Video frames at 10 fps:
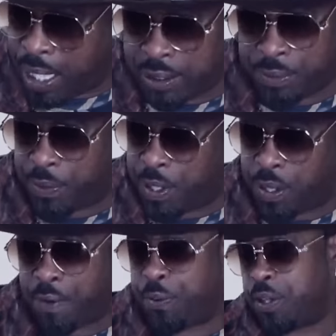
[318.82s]
I just
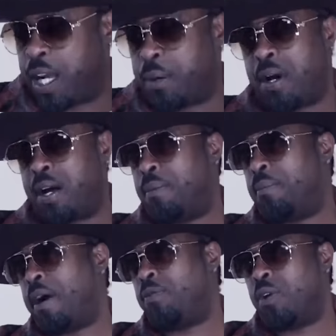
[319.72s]
felt I felt like my,
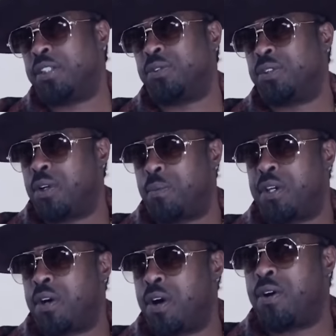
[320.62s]
my voice was gonna
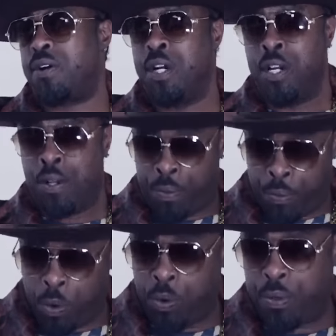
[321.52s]
be heard
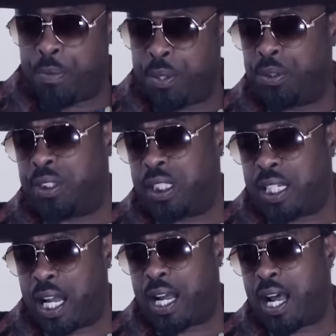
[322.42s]
through the music.
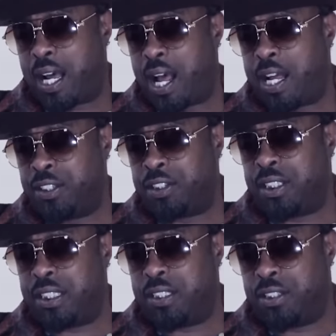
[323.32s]
Like I, I used to